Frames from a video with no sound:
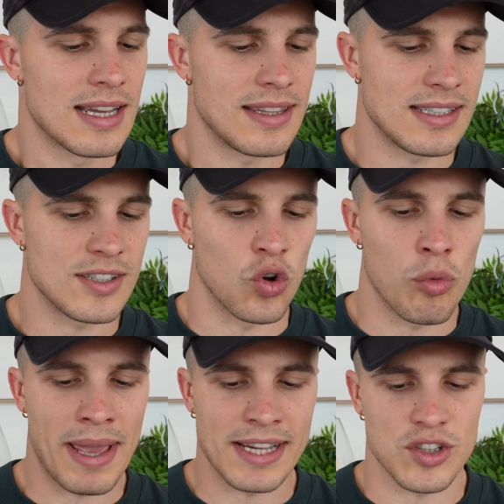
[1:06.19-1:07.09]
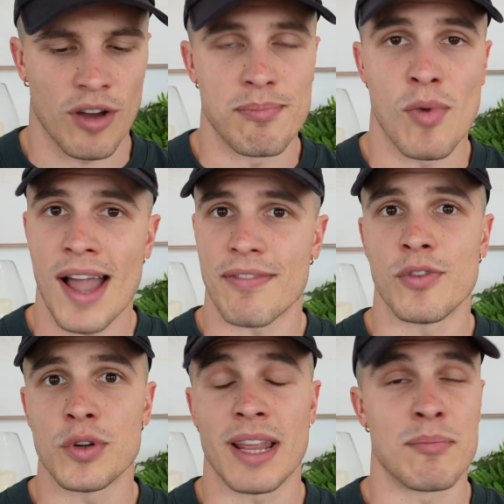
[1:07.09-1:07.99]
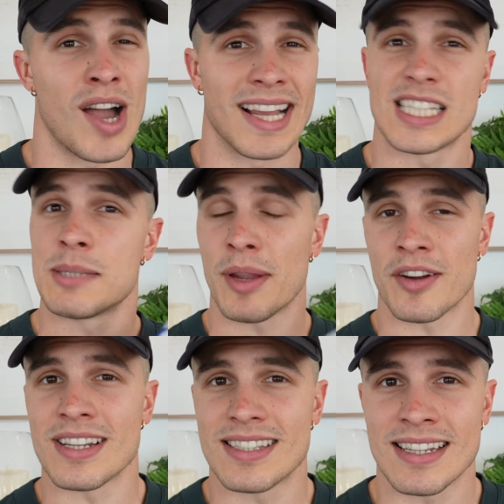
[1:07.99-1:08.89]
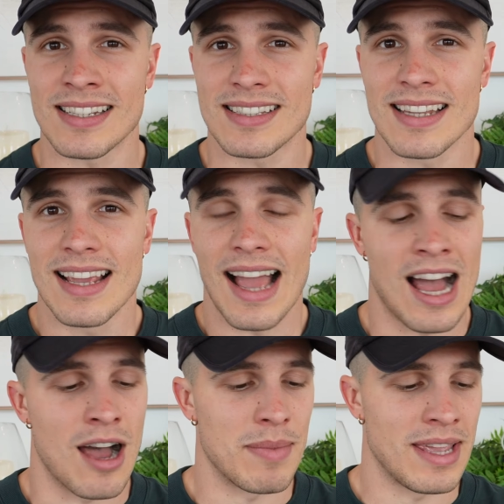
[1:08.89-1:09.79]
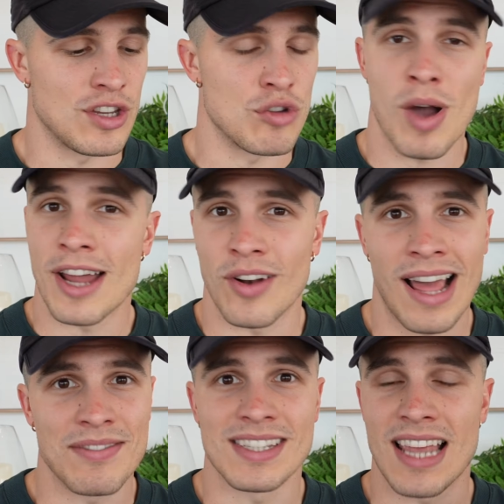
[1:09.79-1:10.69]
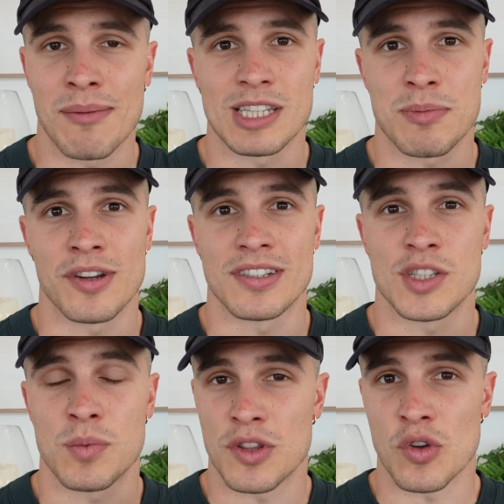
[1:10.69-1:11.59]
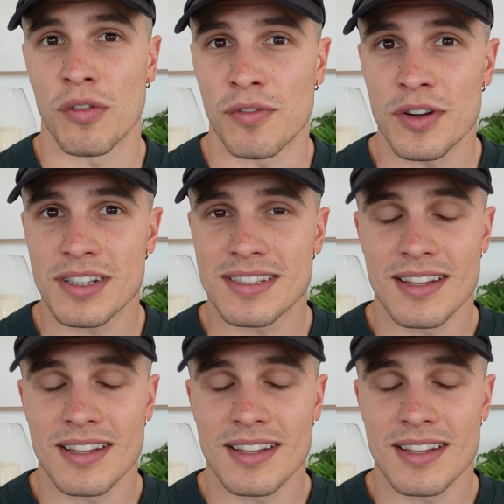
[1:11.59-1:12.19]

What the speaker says: This is all based off my foot and my experiences. You might not have the same experiences with your foot.